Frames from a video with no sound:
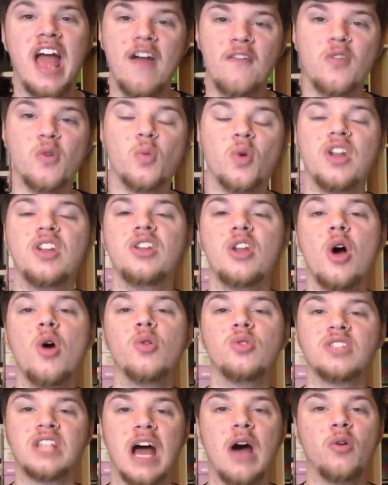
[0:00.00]
everyone
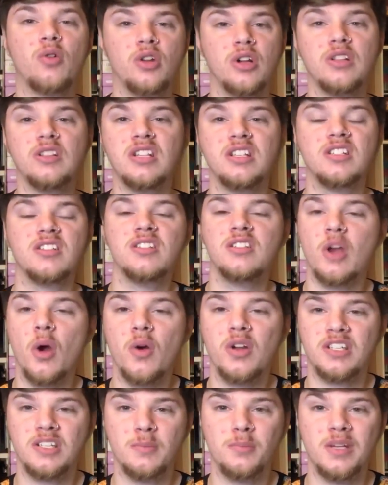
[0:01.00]
knows how good this is
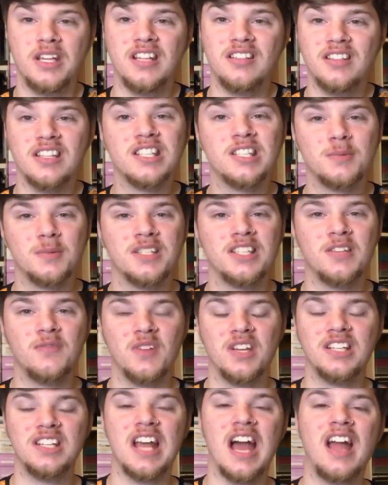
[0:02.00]
going to be in this
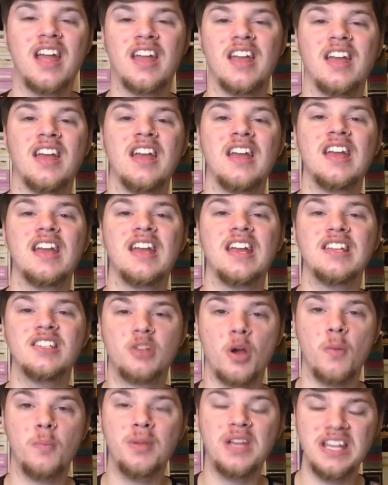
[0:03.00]
specific deck
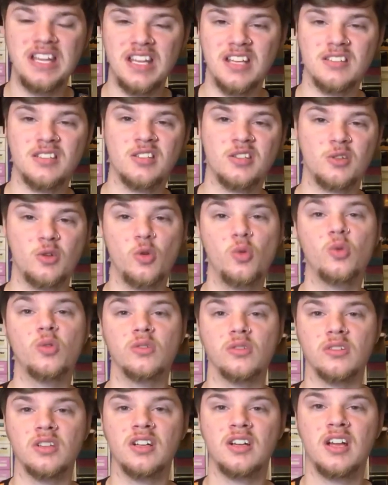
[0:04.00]
is Obedience
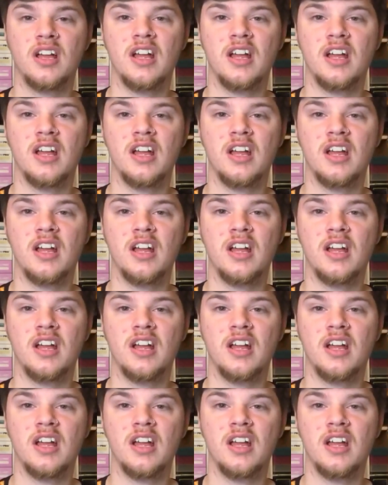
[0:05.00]
Schooled.